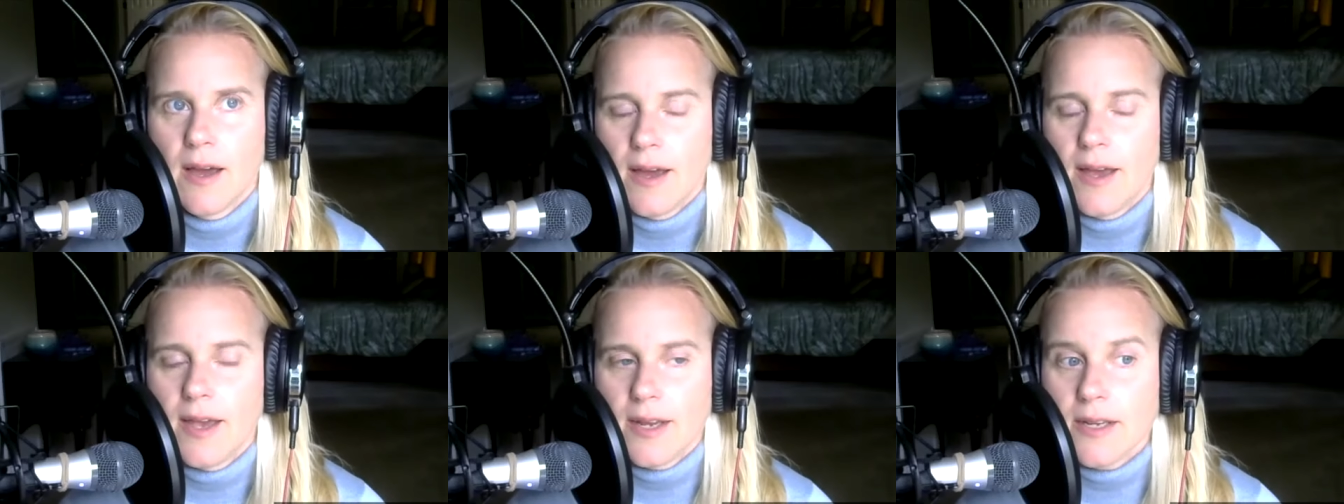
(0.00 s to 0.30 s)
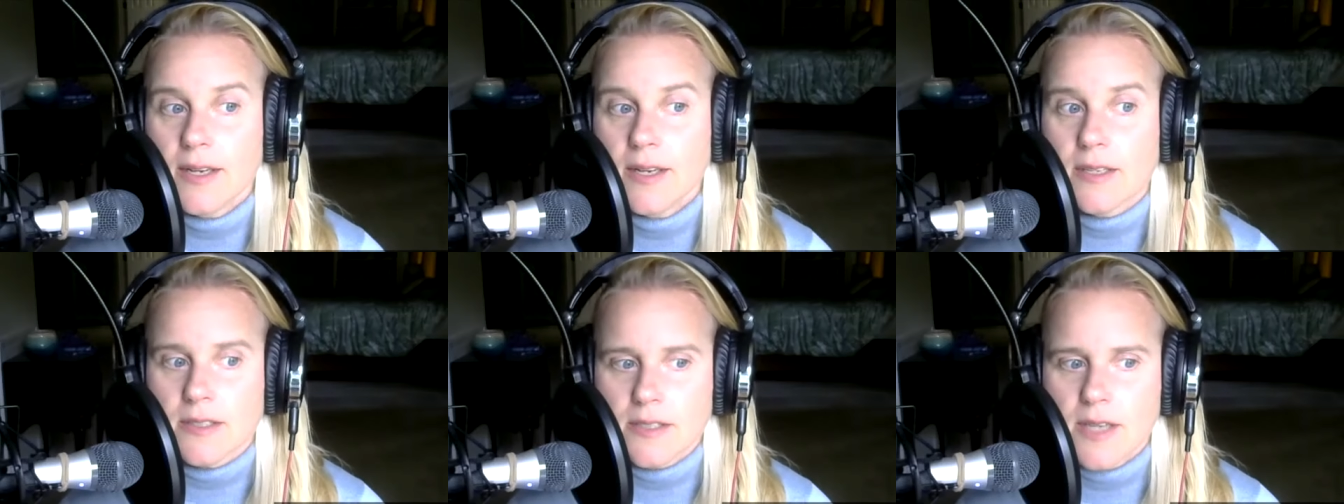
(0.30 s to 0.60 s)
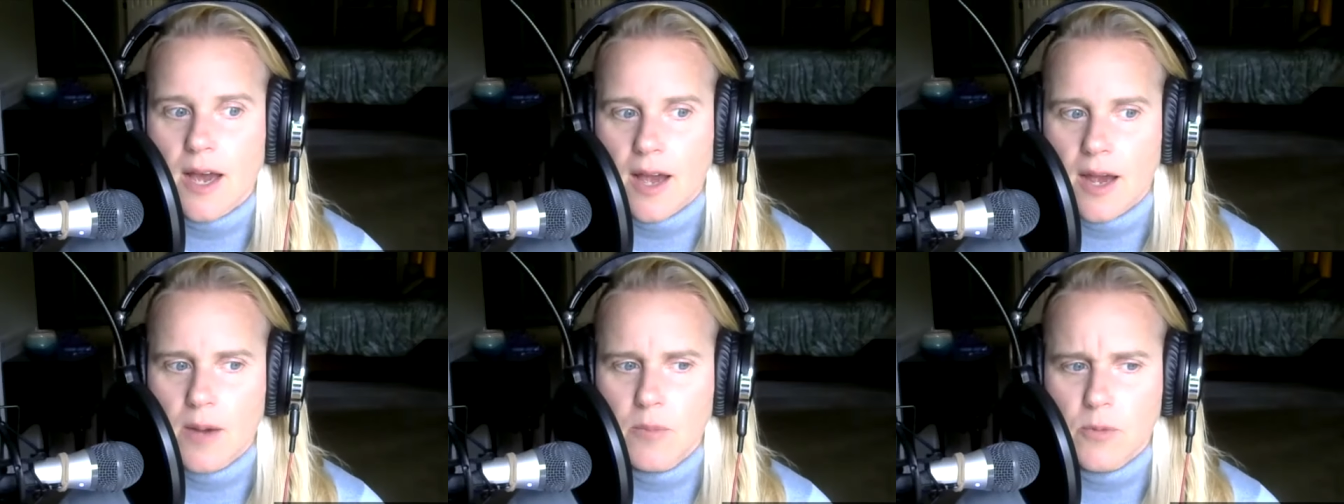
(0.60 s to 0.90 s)
It is.
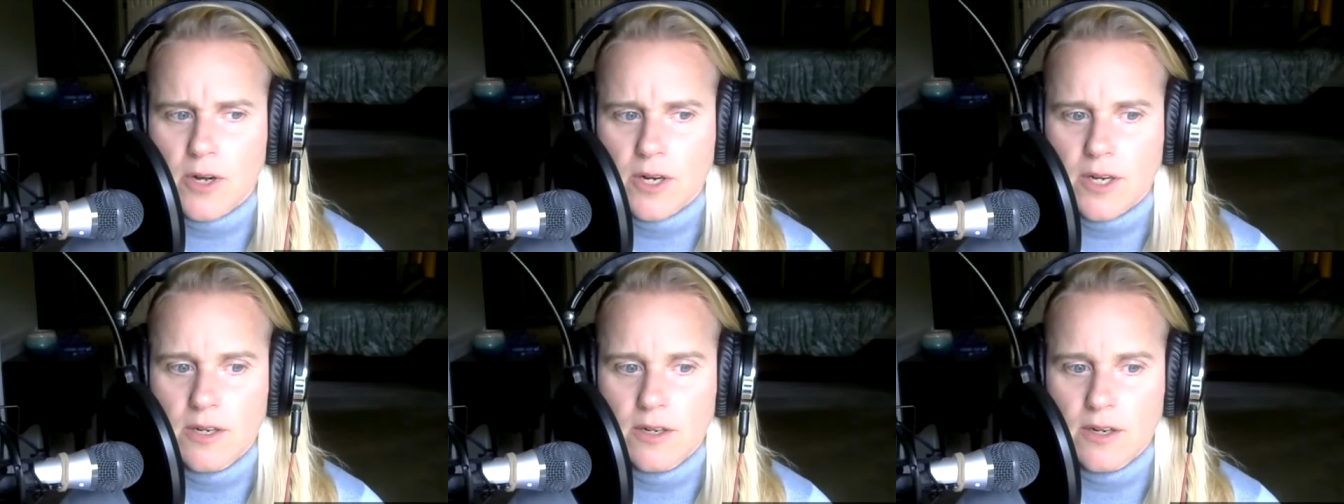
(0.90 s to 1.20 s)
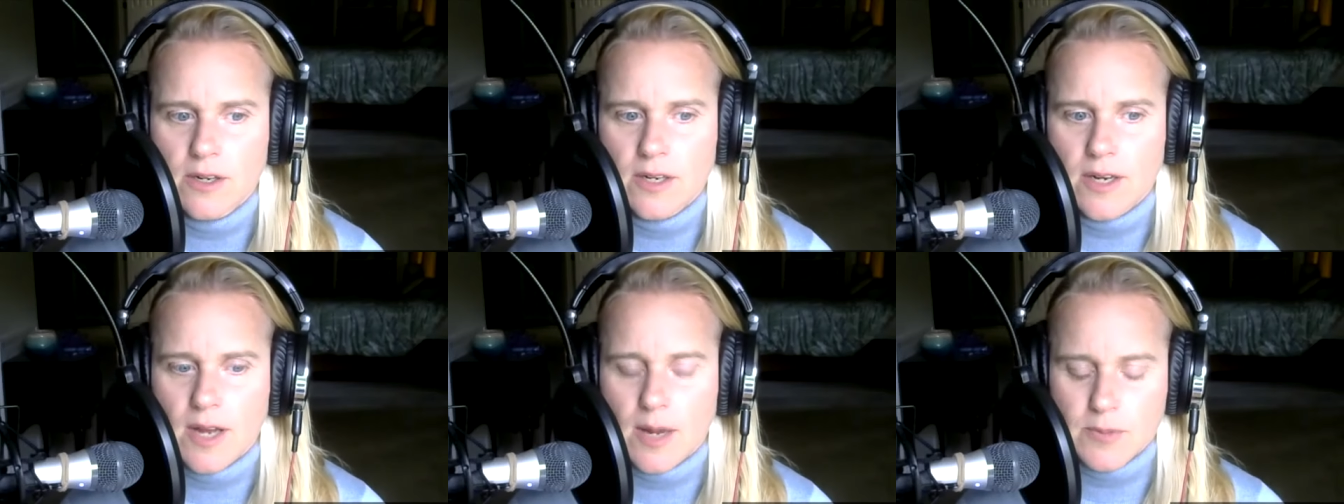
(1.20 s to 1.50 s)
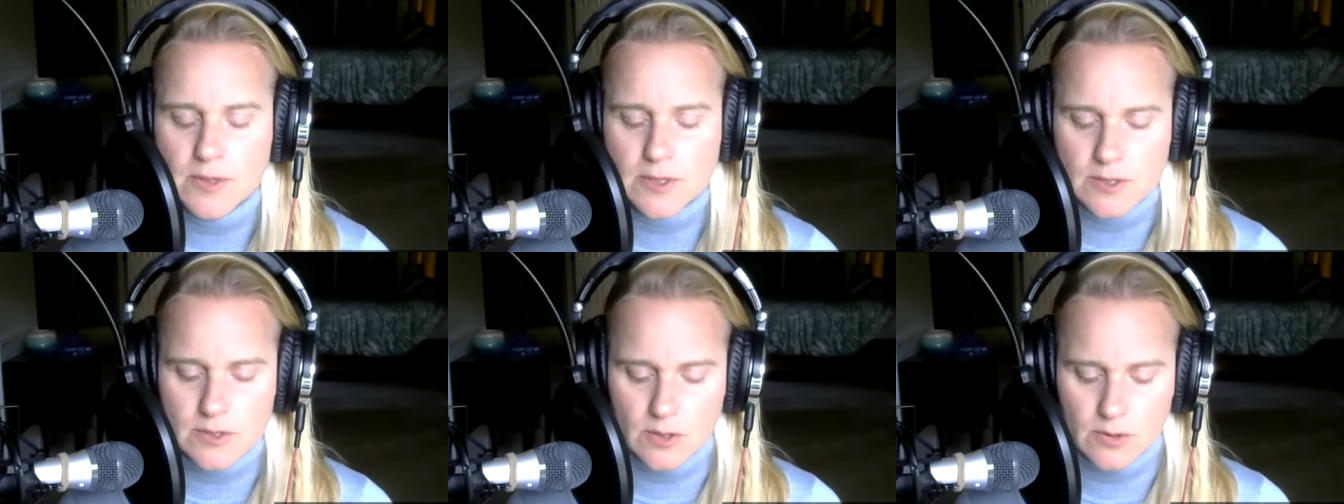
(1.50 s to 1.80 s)
Yeah. I'm working on an
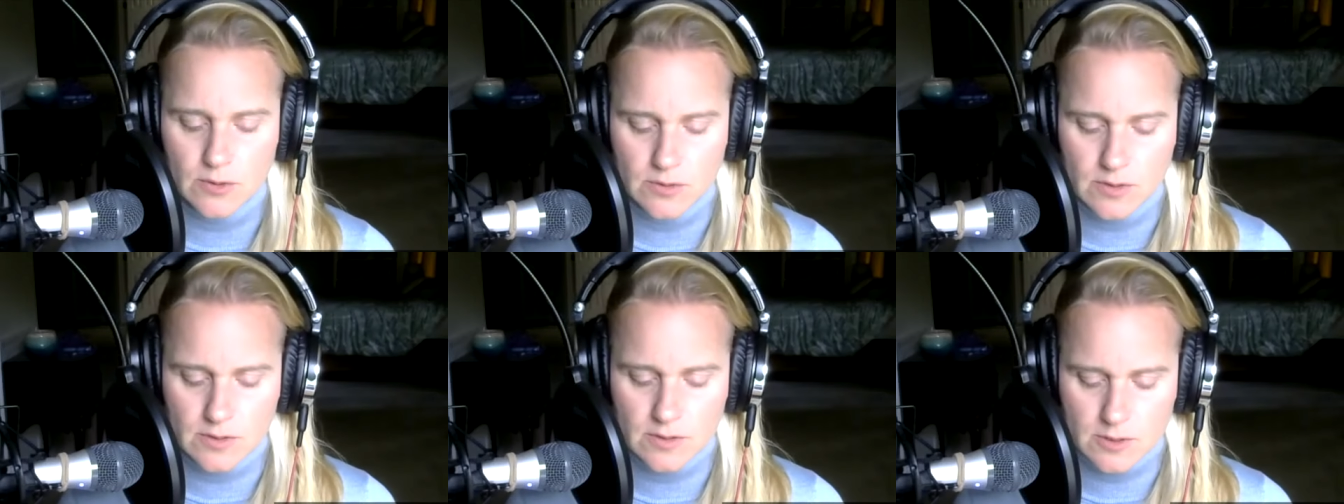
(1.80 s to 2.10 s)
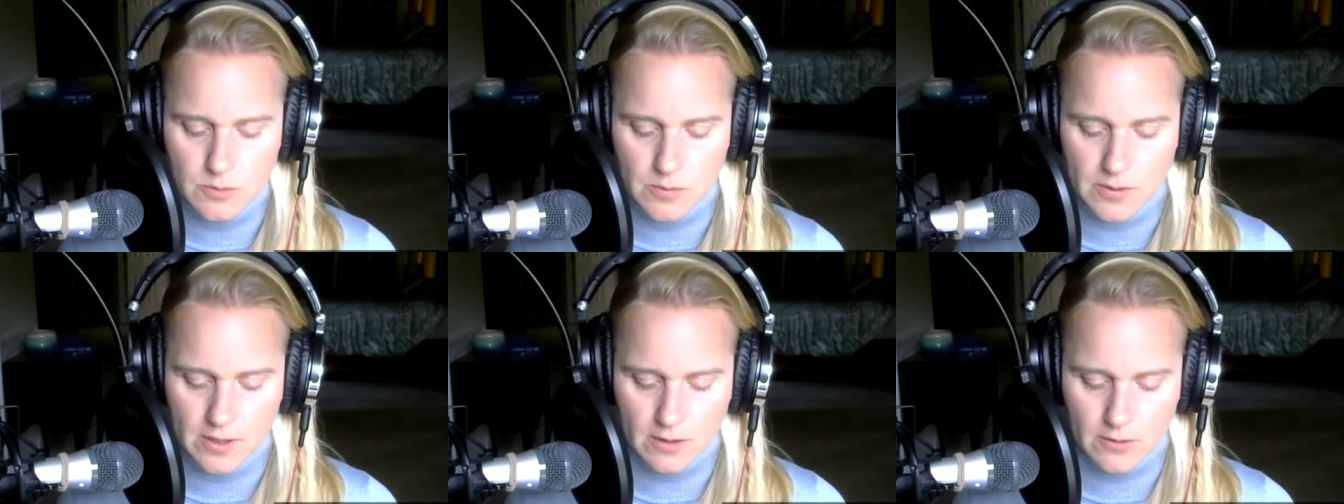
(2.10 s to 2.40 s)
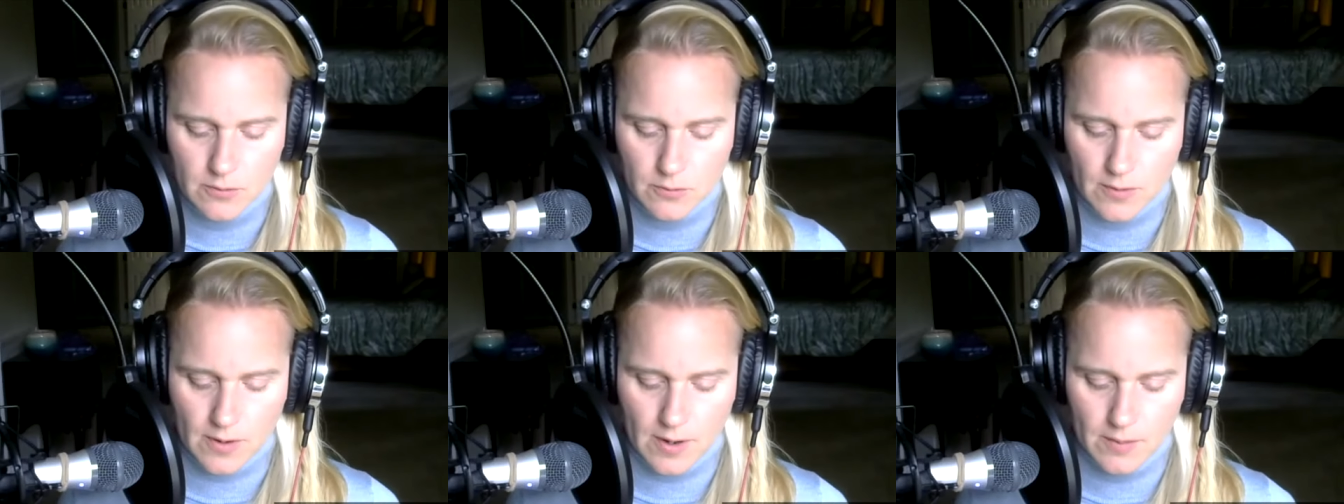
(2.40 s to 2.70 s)
episode this week
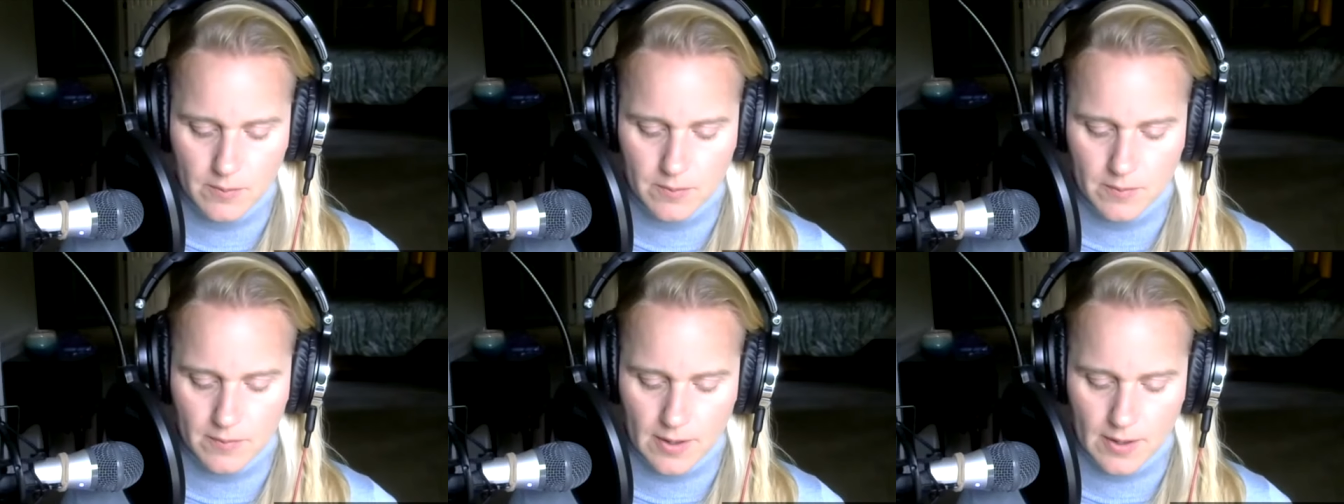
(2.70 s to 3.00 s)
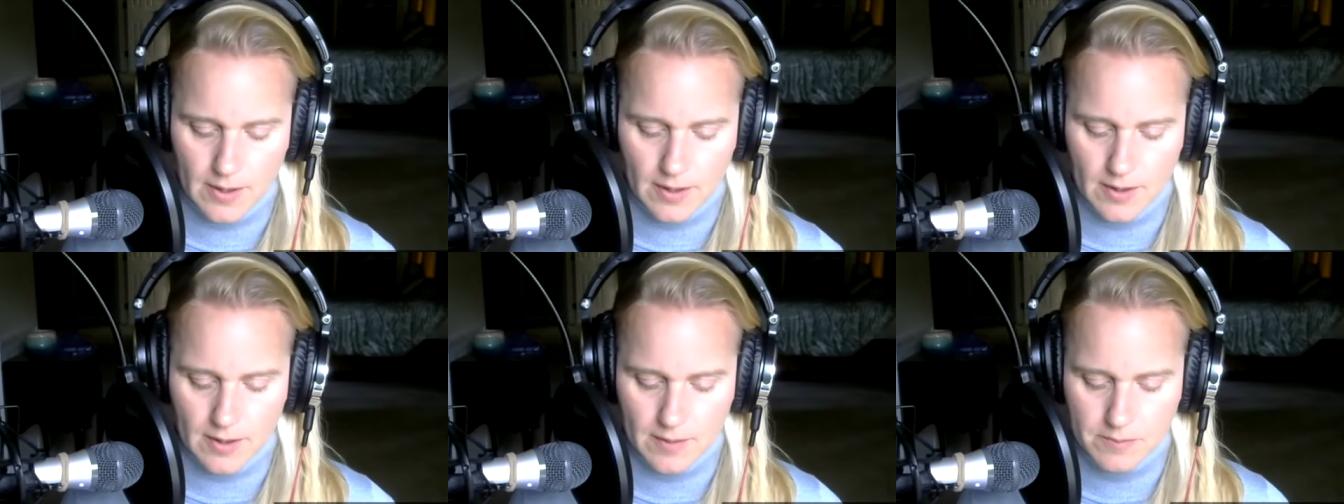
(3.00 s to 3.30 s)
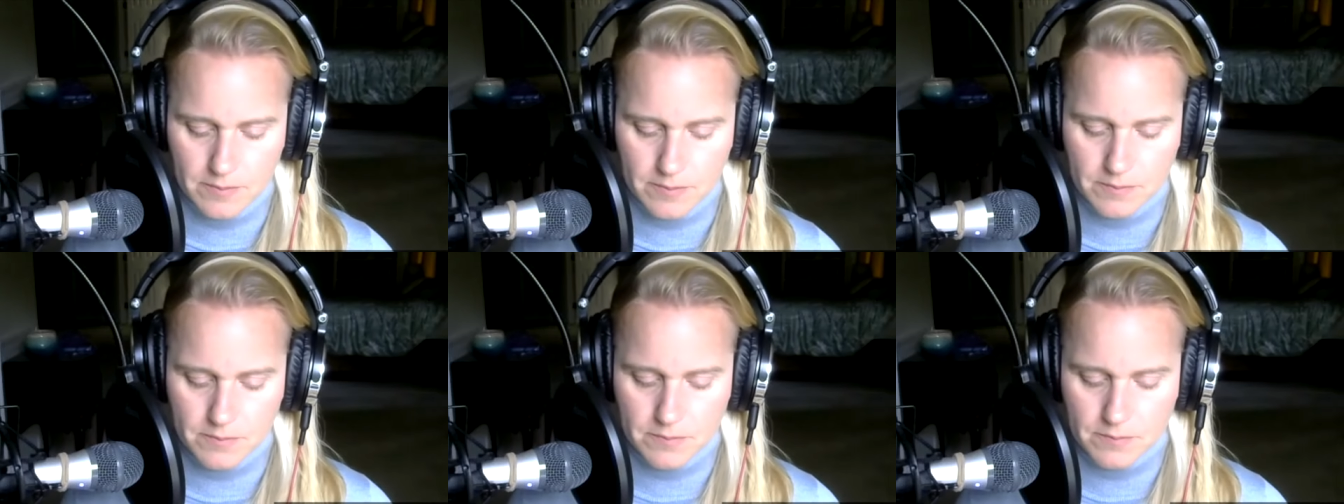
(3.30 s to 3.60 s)
from
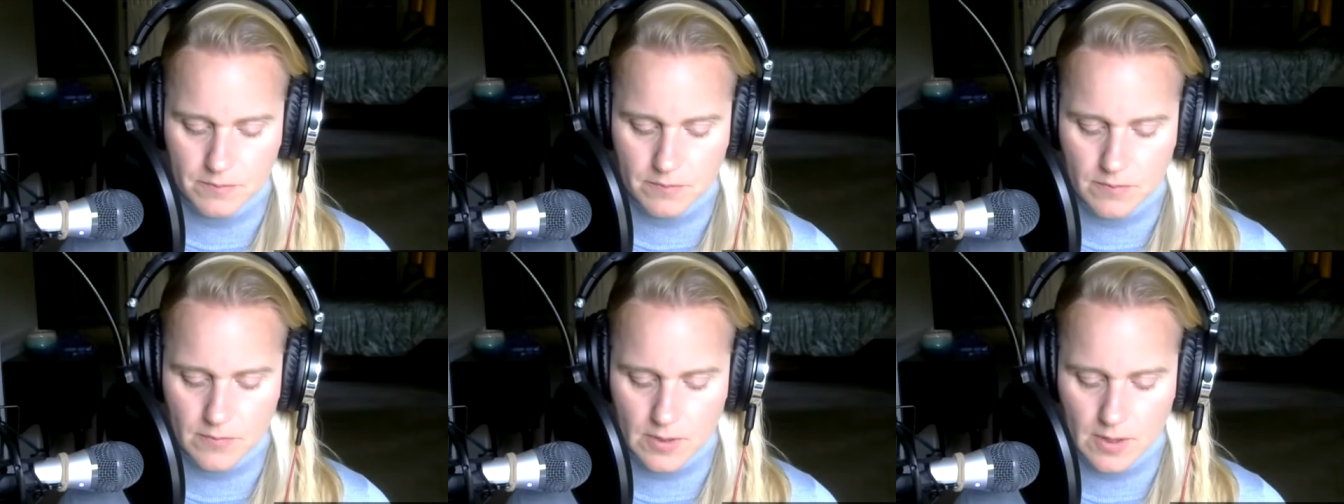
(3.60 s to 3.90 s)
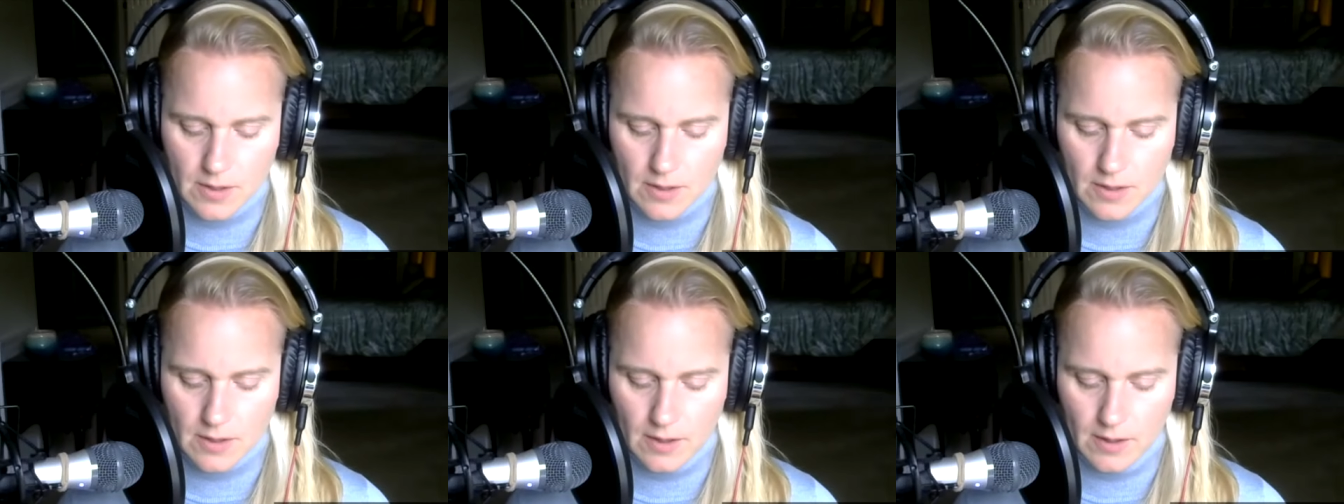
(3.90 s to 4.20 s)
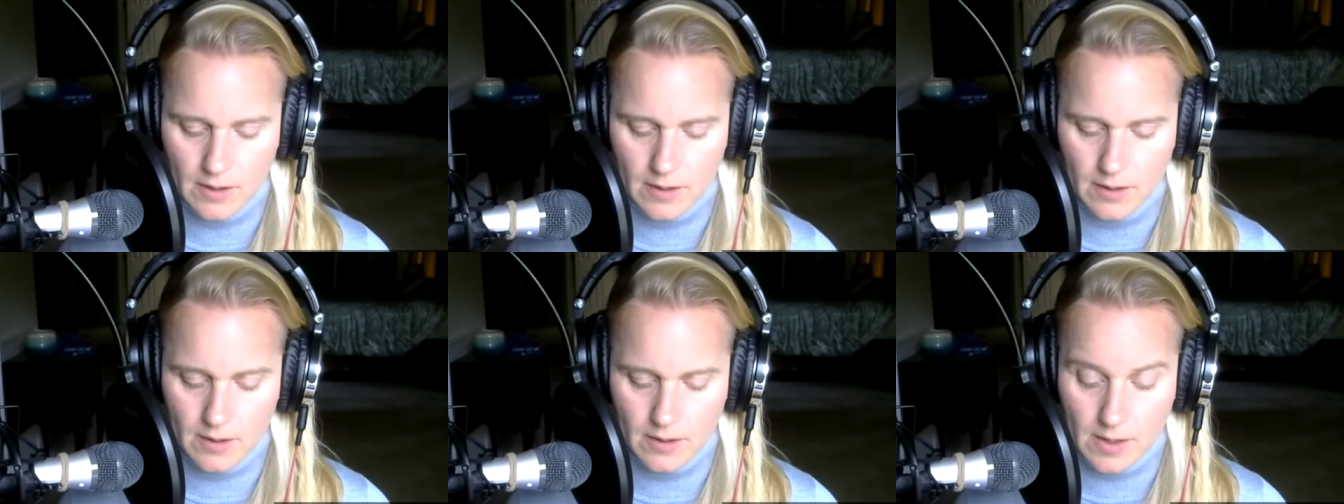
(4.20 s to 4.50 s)
um, uh,